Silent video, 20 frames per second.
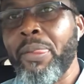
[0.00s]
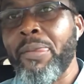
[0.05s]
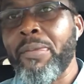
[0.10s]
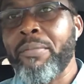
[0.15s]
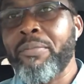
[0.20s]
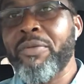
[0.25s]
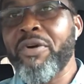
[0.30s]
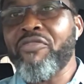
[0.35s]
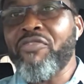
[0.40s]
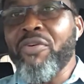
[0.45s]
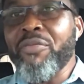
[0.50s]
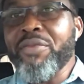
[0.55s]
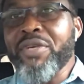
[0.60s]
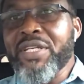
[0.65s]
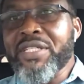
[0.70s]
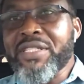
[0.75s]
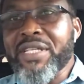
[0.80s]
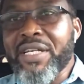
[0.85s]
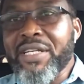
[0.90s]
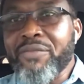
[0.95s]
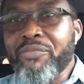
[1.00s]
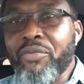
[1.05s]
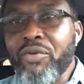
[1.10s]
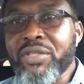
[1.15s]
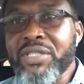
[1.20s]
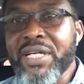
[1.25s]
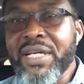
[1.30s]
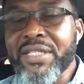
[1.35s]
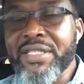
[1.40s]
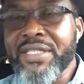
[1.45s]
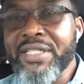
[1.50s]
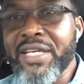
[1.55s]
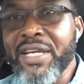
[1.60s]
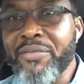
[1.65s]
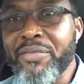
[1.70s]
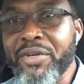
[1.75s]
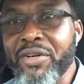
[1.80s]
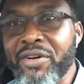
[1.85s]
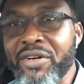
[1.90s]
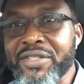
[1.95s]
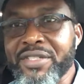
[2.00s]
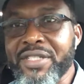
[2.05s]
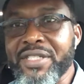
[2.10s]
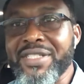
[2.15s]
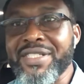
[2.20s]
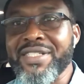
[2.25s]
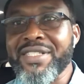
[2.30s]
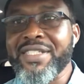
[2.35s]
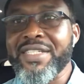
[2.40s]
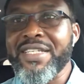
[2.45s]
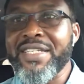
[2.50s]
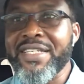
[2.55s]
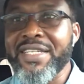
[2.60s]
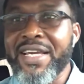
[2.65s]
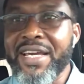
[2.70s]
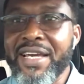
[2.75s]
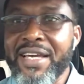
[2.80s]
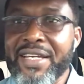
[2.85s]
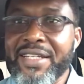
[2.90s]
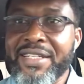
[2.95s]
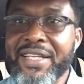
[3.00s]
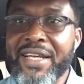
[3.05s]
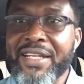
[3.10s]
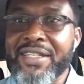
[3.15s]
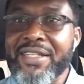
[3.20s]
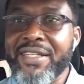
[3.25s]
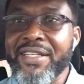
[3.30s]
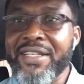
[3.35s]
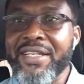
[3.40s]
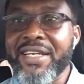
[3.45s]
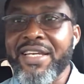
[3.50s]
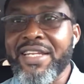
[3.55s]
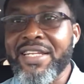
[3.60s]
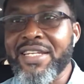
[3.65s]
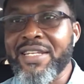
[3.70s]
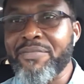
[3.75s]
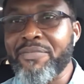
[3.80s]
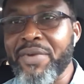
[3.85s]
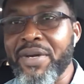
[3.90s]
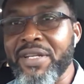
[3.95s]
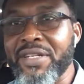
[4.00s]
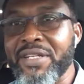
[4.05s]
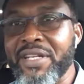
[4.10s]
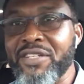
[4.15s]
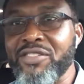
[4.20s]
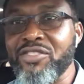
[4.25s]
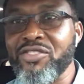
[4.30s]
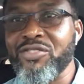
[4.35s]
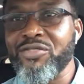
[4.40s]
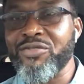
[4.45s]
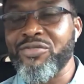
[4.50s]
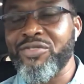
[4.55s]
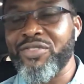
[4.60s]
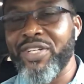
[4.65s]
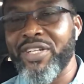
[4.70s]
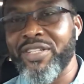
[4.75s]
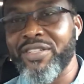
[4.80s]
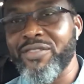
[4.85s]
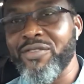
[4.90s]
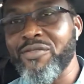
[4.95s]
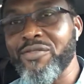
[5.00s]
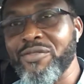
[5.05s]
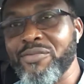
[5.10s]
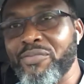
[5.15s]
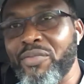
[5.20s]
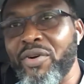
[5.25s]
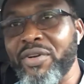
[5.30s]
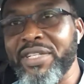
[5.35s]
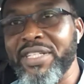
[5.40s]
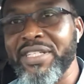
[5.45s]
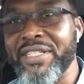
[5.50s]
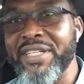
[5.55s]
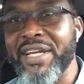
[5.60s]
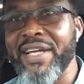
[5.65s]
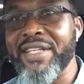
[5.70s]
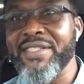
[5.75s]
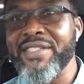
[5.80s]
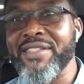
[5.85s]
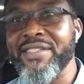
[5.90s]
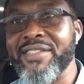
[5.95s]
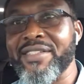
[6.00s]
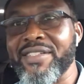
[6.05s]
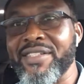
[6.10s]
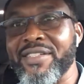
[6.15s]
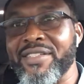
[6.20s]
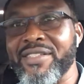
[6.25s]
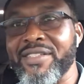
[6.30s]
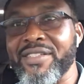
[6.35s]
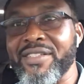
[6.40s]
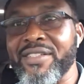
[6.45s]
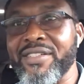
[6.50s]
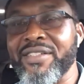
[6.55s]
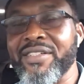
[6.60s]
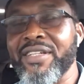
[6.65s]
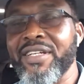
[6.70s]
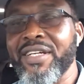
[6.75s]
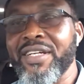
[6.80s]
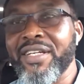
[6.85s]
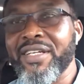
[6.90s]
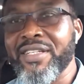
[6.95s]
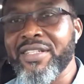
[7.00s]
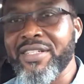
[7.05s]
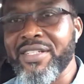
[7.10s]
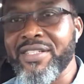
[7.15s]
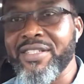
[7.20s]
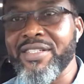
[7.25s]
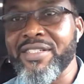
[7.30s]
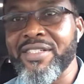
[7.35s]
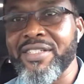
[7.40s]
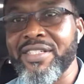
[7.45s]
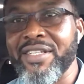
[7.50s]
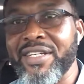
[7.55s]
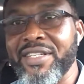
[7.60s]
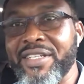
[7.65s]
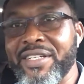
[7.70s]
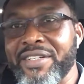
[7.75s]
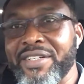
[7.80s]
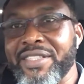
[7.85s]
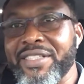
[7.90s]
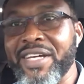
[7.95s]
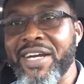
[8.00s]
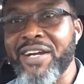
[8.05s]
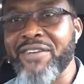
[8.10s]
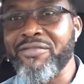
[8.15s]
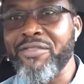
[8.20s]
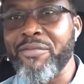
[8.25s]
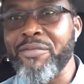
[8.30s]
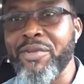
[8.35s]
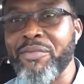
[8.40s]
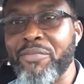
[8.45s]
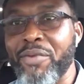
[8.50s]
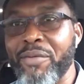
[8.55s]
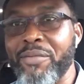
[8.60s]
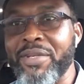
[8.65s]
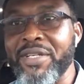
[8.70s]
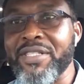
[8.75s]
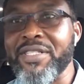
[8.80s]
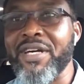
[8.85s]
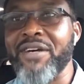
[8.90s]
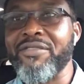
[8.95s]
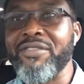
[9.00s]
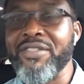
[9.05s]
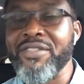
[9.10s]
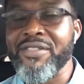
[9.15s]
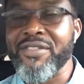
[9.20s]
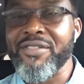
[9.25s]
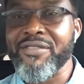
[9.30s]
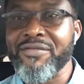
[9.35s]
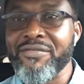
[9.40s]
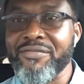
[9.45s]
But for me, it's an important year because it is the year that the independence children, those born in 1960, this is the year they retire from the public service.